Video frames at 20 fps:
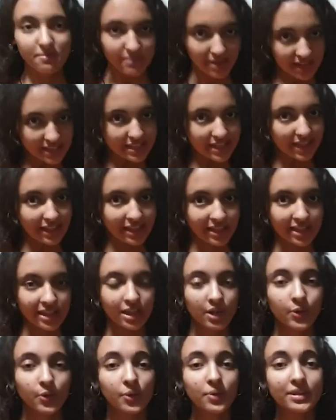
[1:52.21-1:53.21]
Basically,
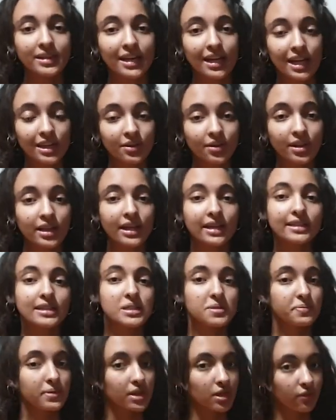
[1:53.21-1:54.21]
we will calculate the
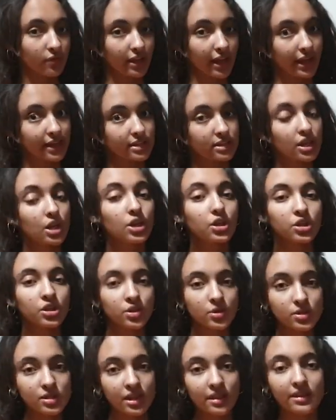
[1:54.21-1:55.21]
speed of light
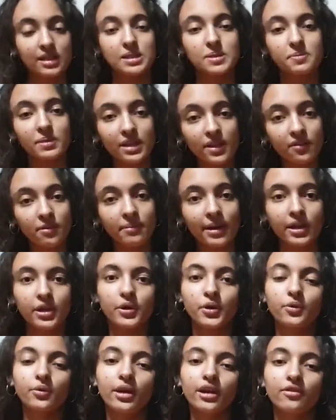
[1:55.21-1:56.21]
using the speed of a
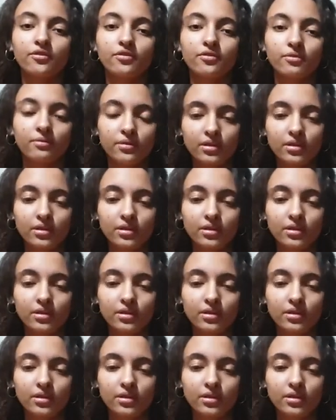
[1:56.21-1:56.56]
microwave,